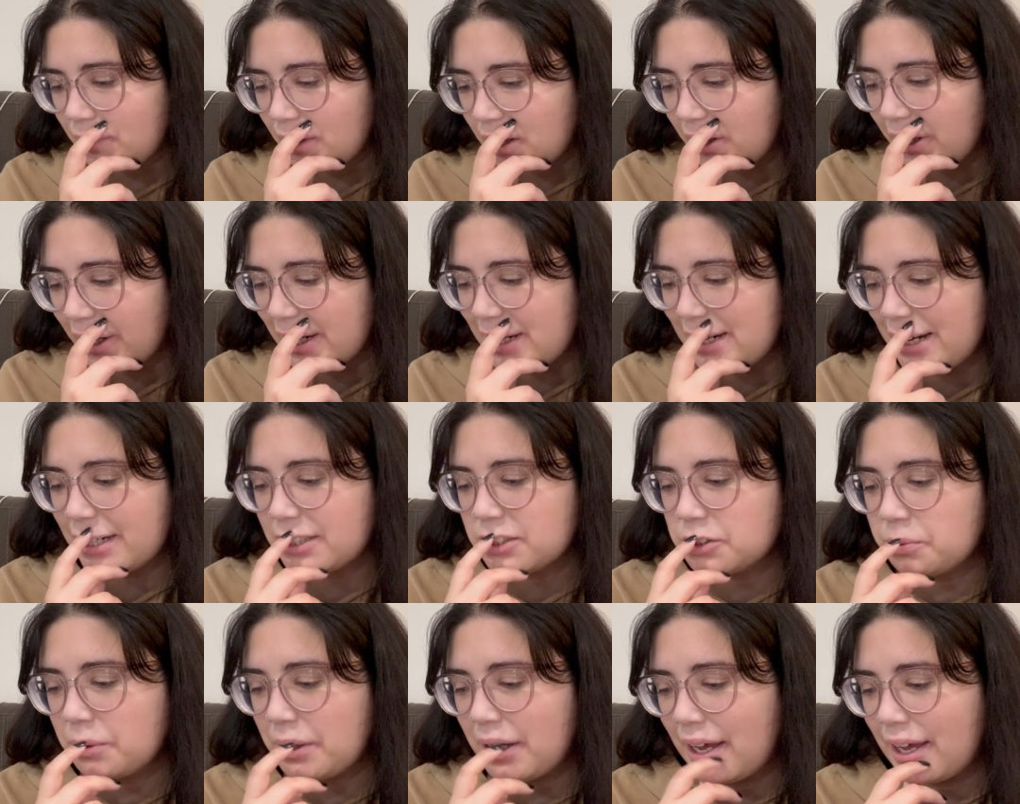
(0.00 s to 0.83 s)
All right,
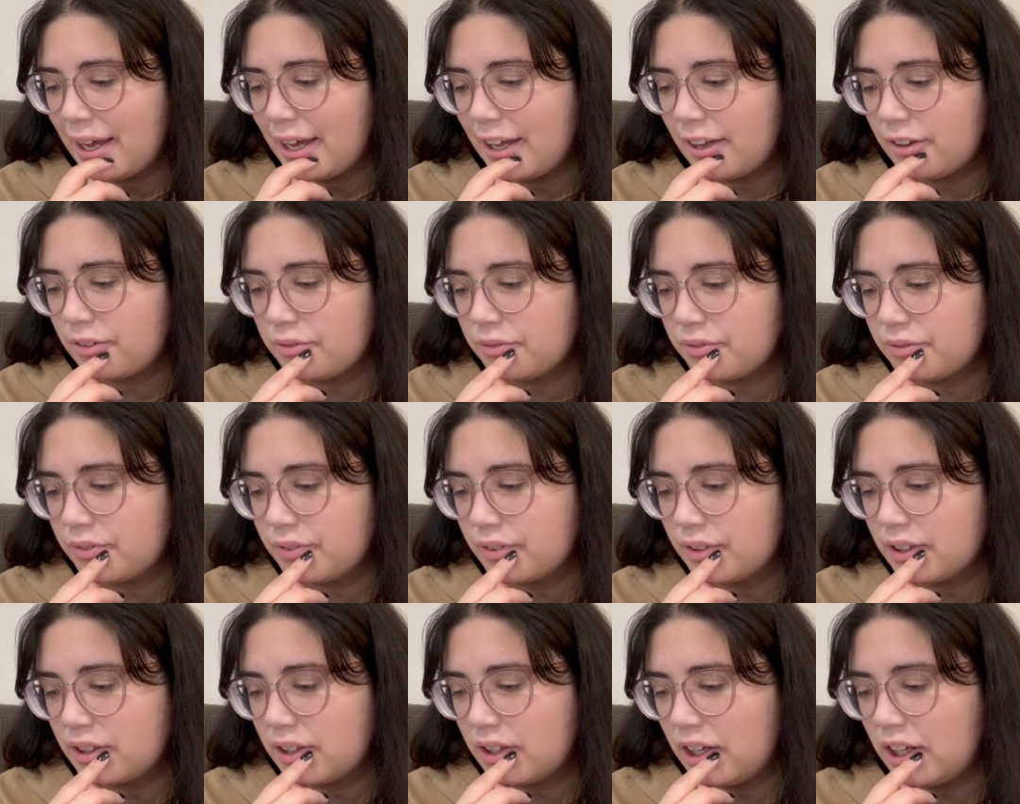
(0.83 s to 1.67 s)
next we have
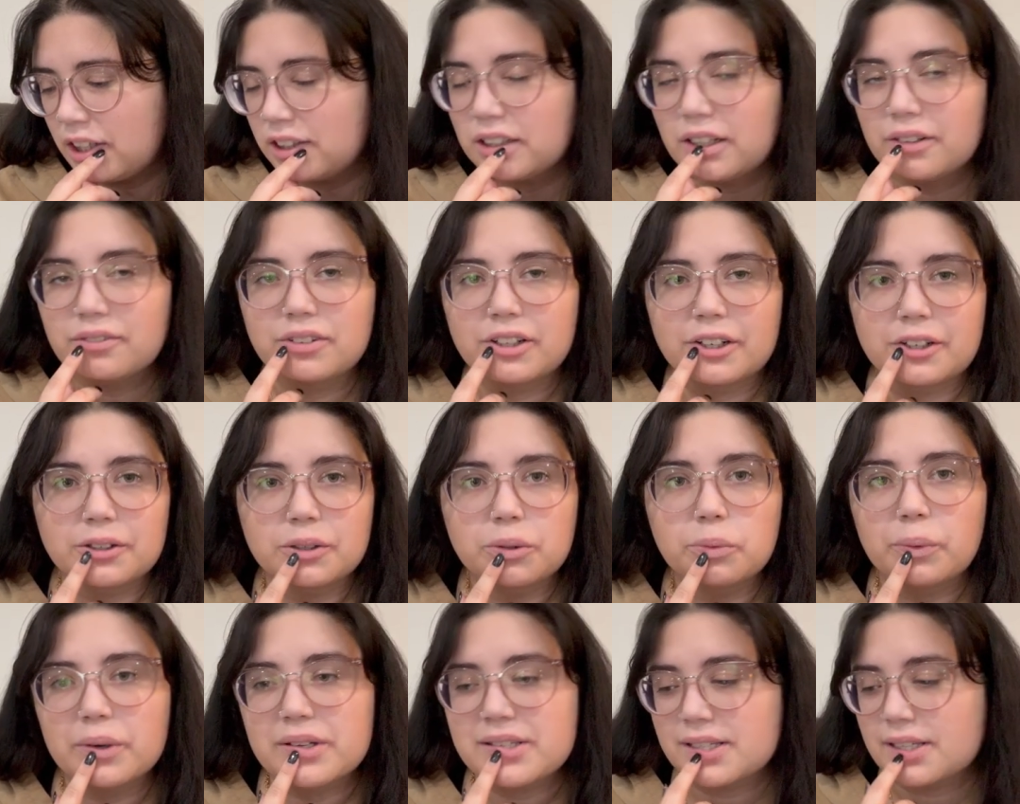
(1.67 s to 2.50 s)
A Love Letter to
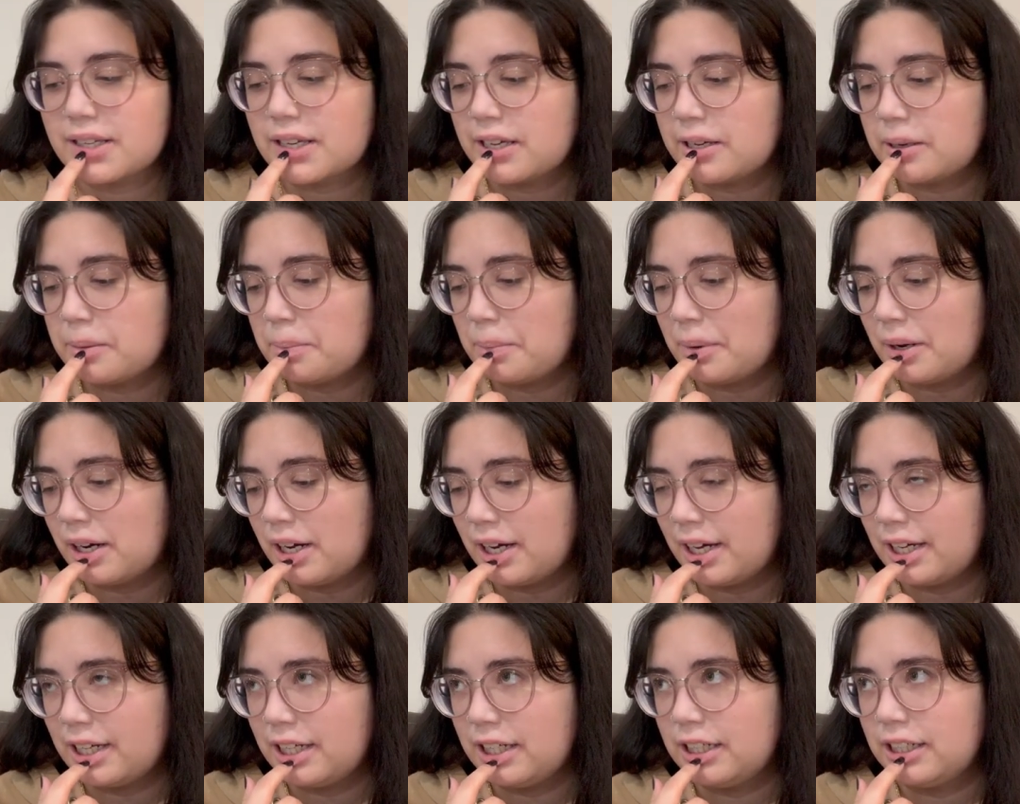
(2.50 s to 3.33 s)
Whiskey
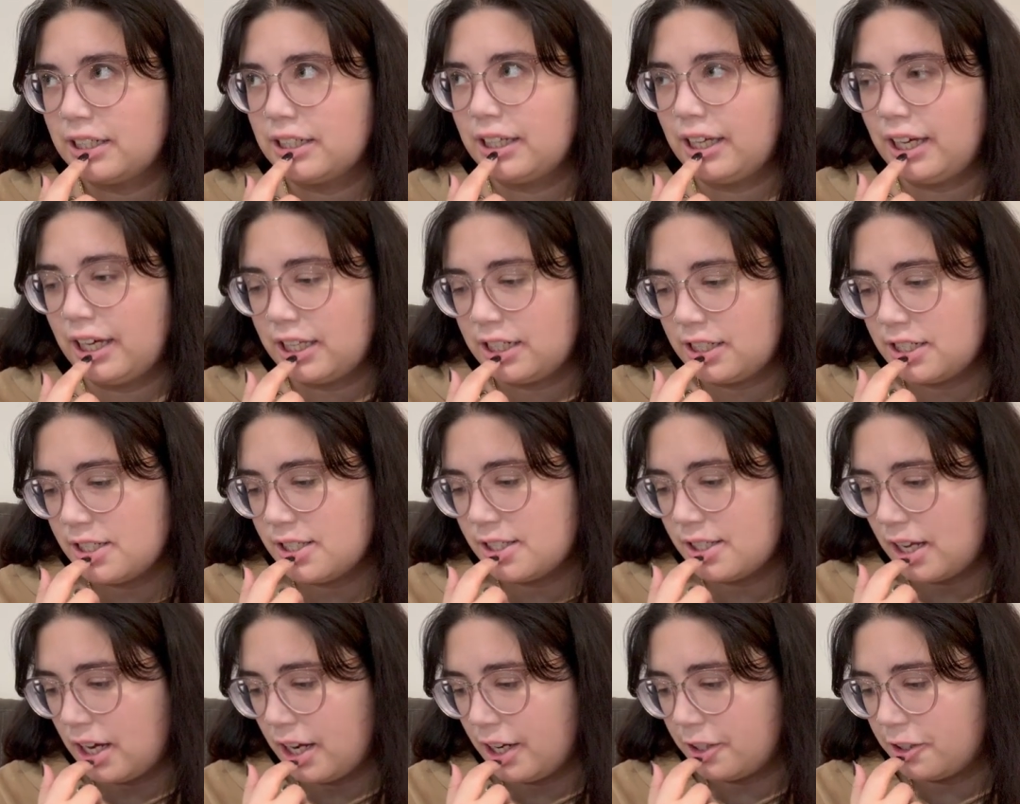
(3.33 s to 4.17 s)
by Candy
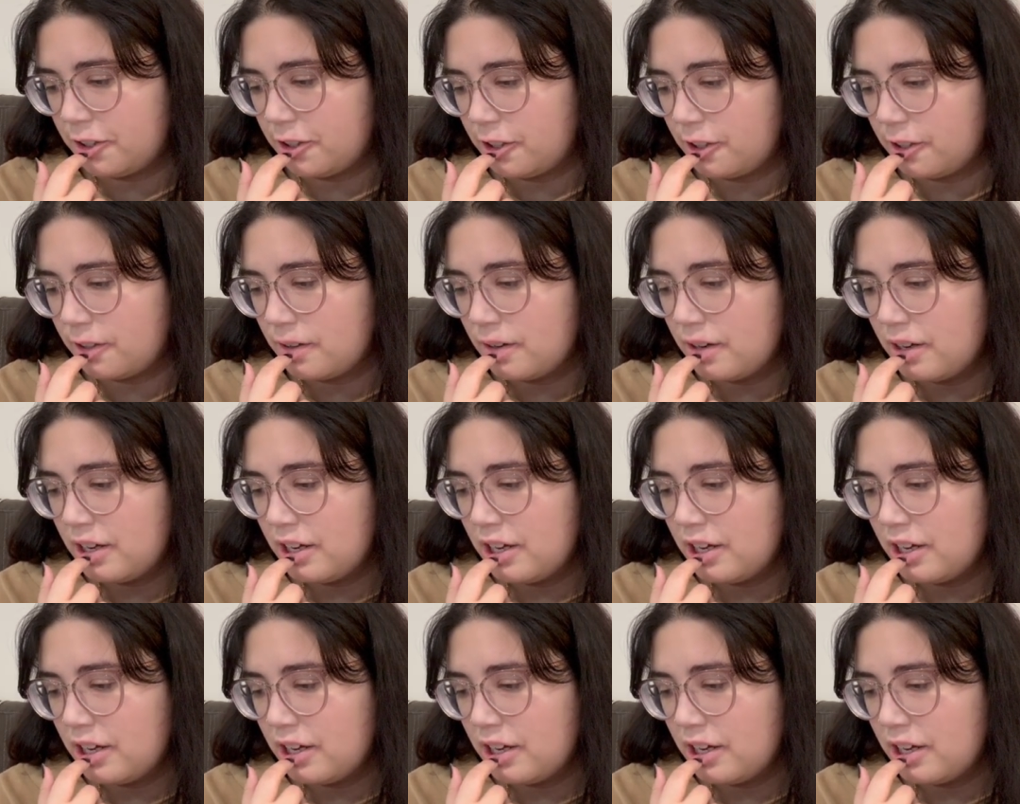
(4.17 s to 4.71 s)
Steiner.